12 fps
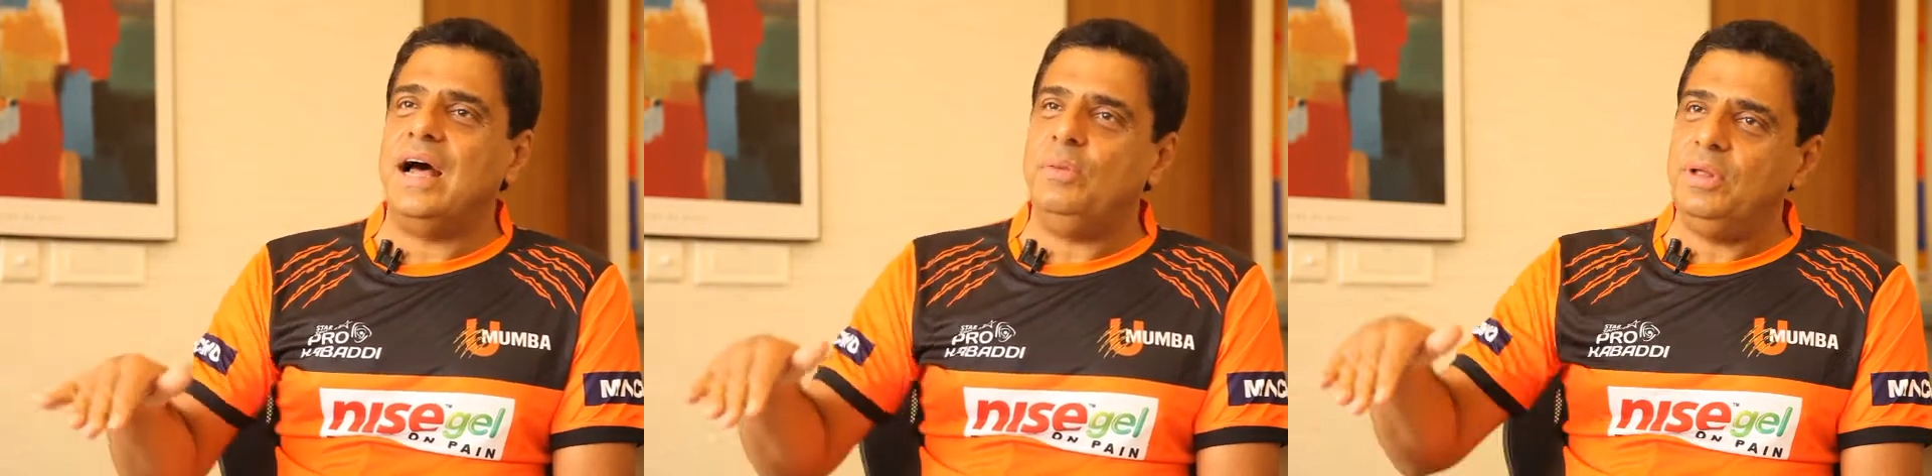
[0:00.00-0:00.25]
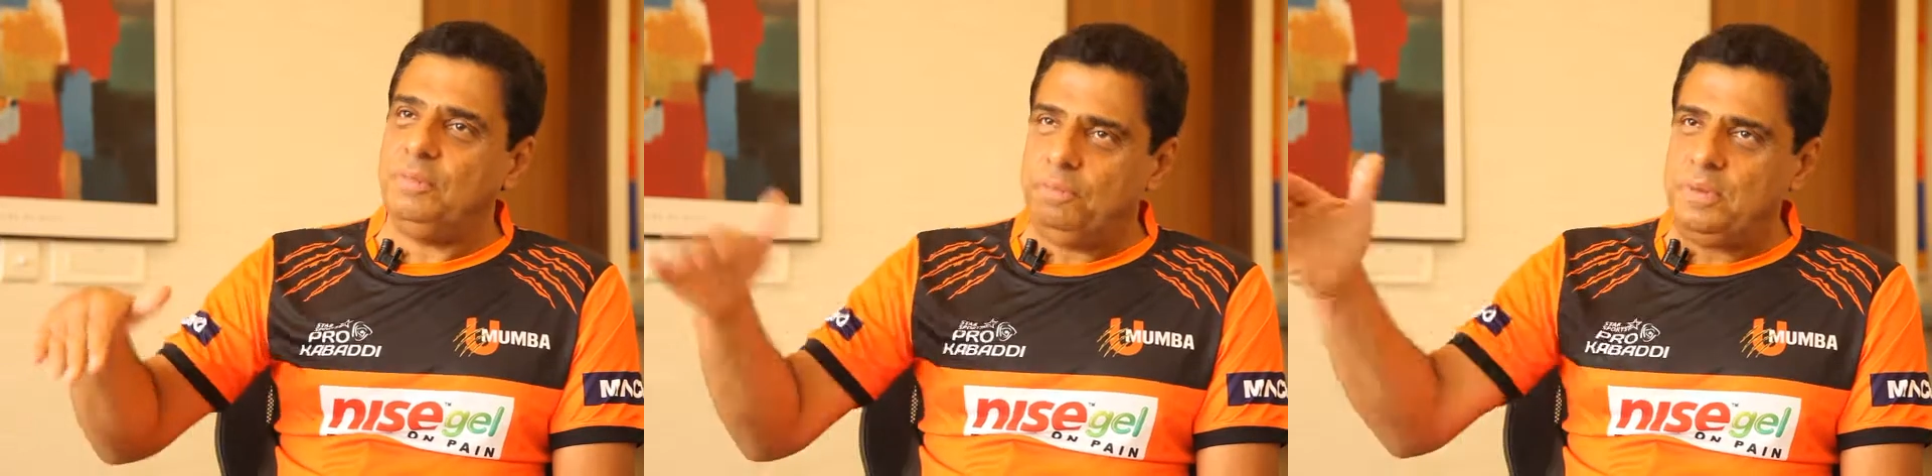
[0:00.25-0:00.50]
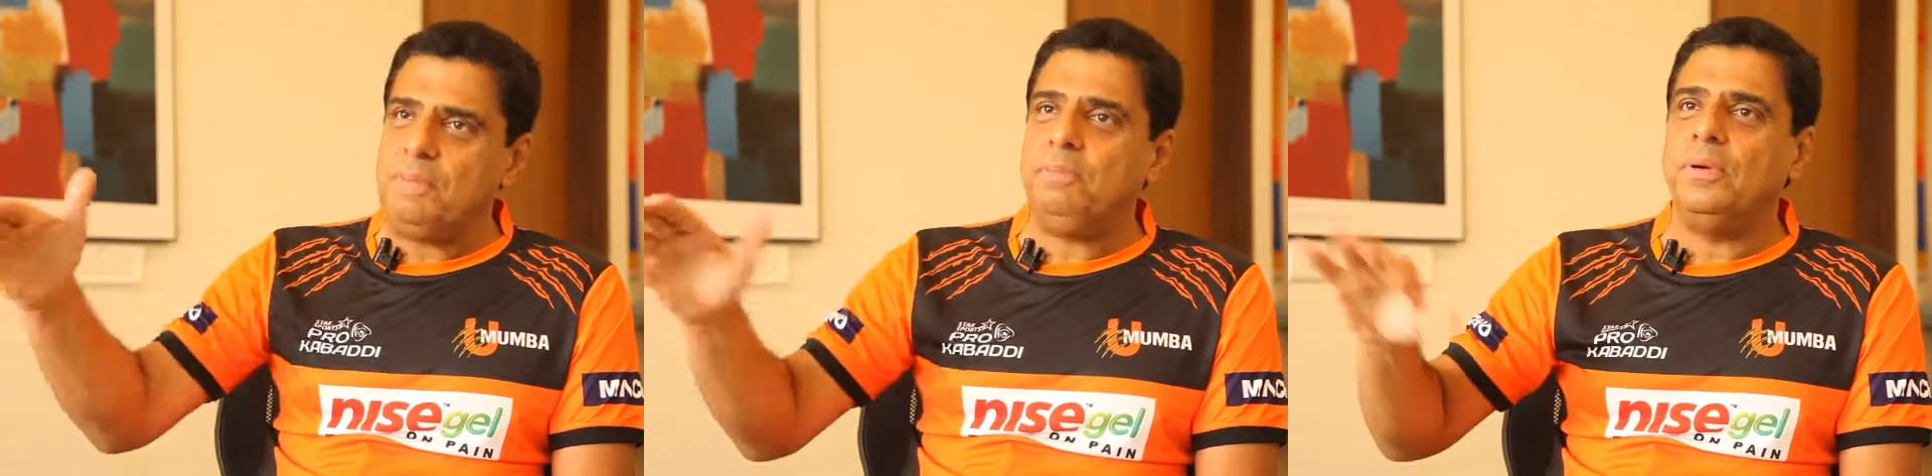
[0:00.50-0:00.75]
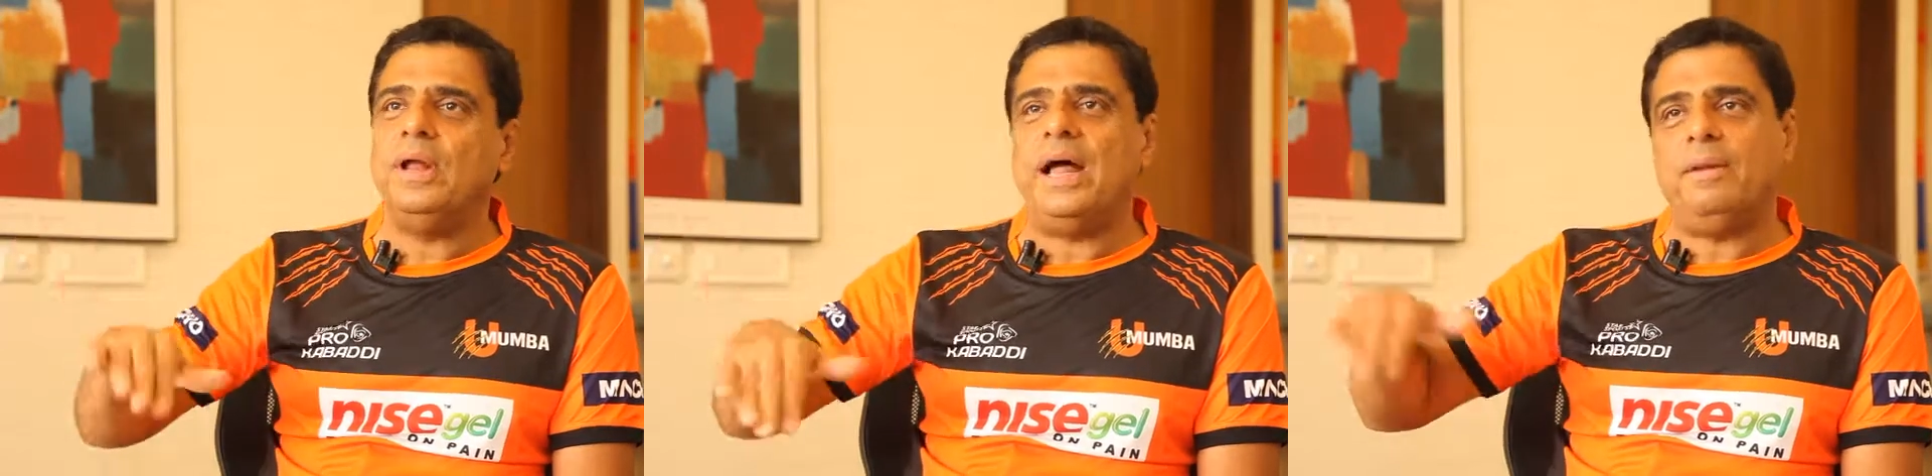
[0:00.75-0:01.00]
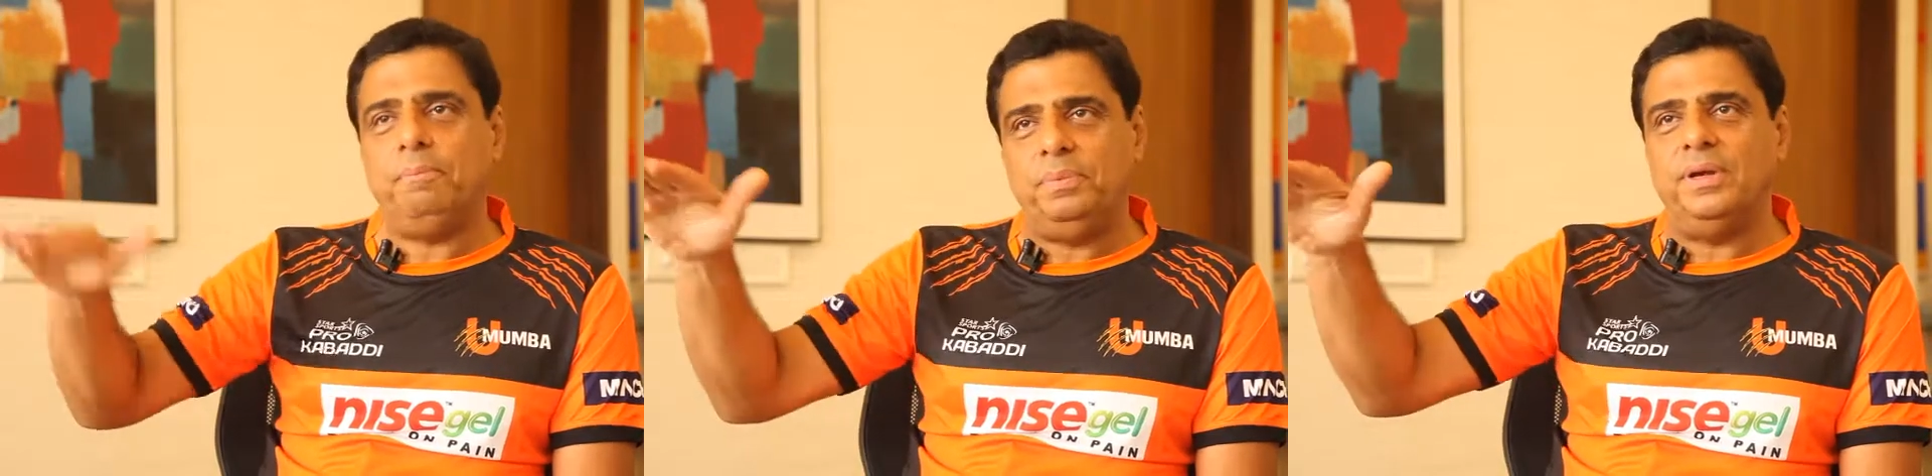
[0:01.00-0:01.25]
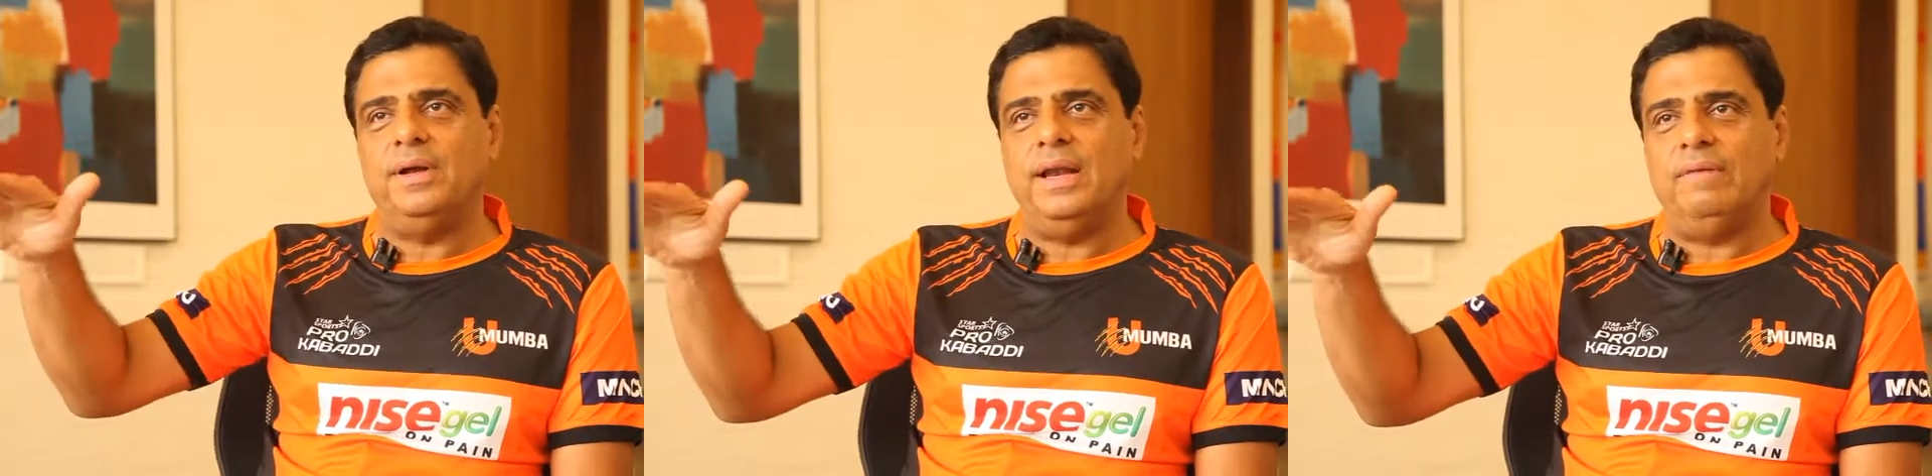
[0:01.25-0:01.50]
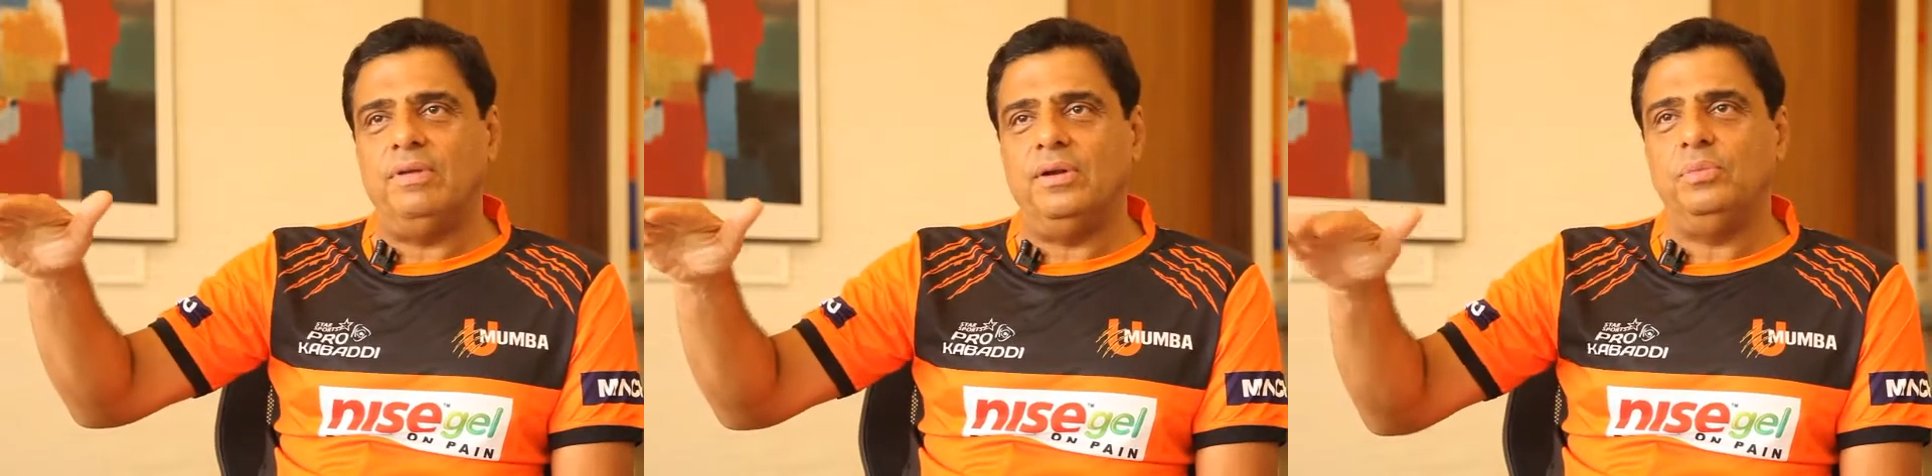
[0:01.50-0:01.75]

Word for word: are with people at a peer level,